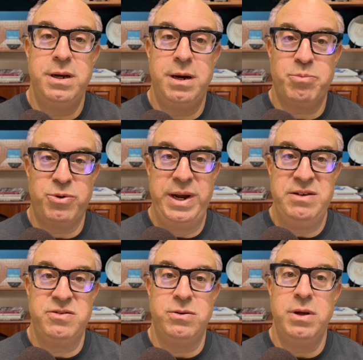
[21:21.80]

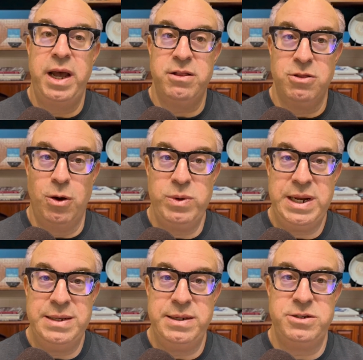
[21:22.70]
appraisal, and loan
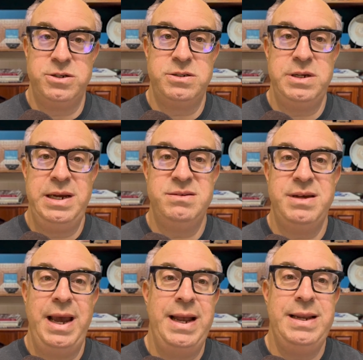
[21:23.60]
contingencies,
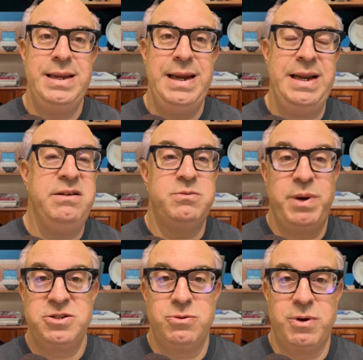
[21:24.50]
and any
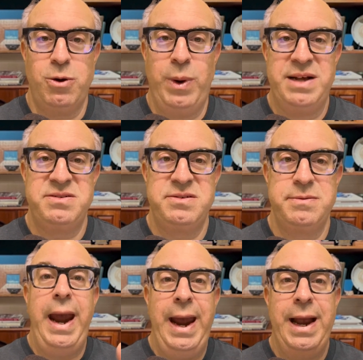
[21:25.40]
special
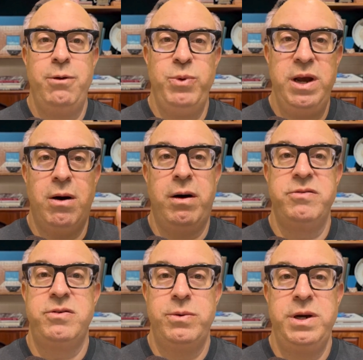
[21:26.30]
requests. And we
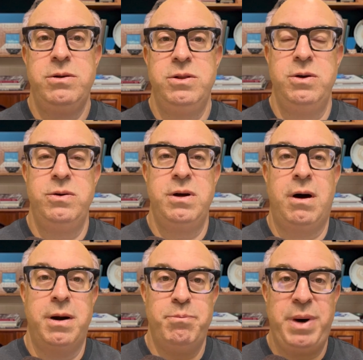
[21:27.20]
also include
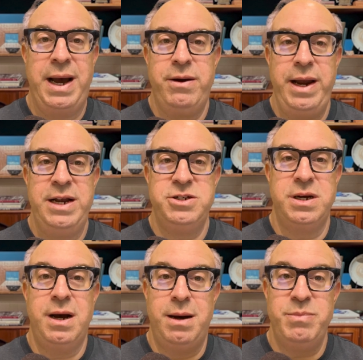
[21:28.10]
our buyer
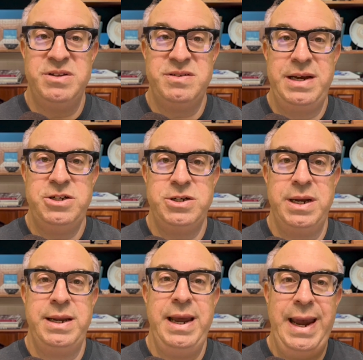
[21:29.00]
agent
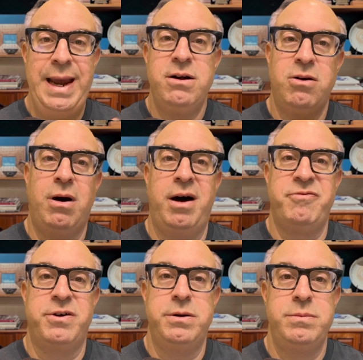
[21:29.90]
compensation in our
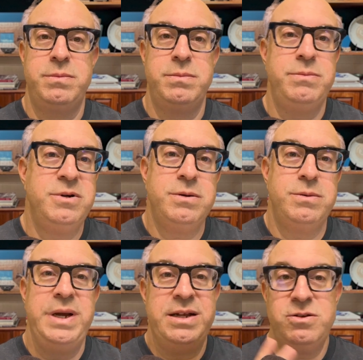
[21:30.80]
offer.
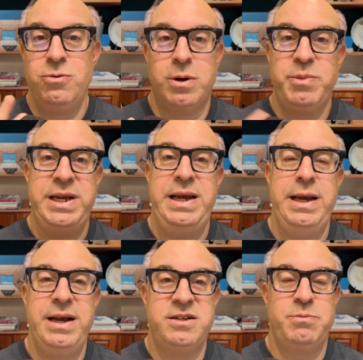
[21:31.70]
Well, it's
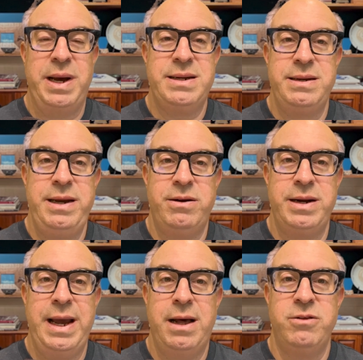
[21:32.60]
normally expected here
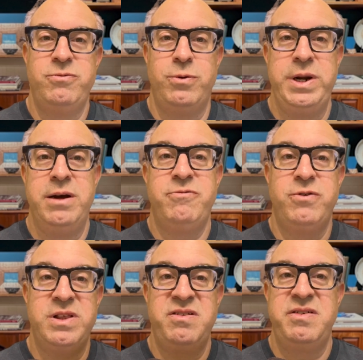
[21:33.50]
in California
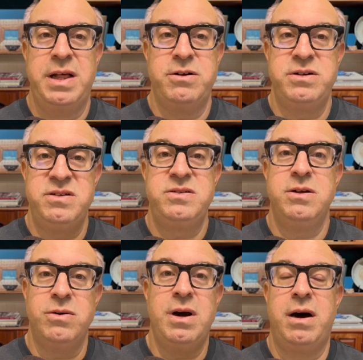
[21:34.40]
for the seller to
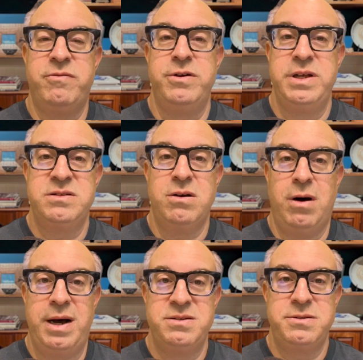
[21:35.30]
still cover this
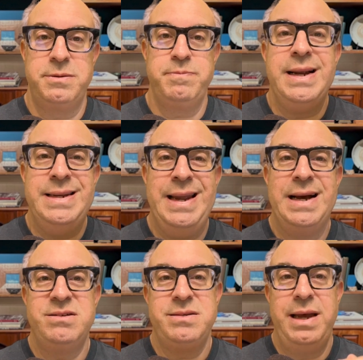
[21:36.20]
cost.
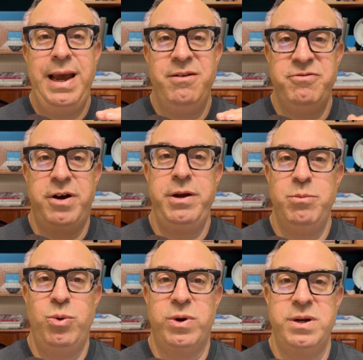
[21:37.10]
Next, and very
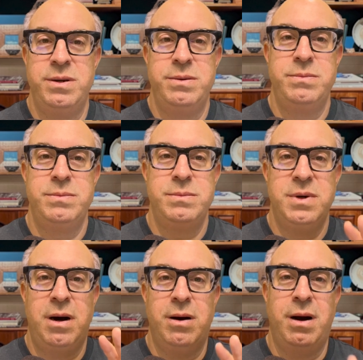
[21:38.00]
important,
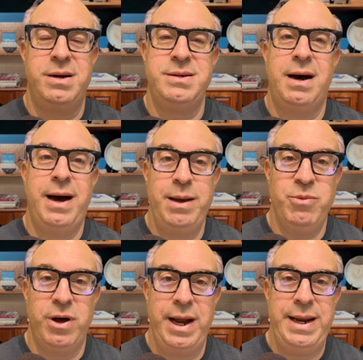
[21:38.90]
are our
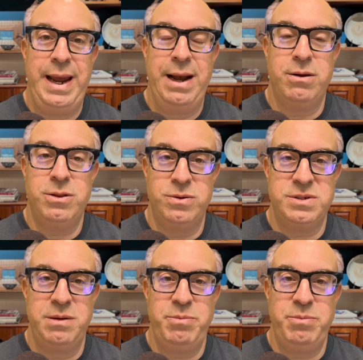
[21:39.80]
timeline and closing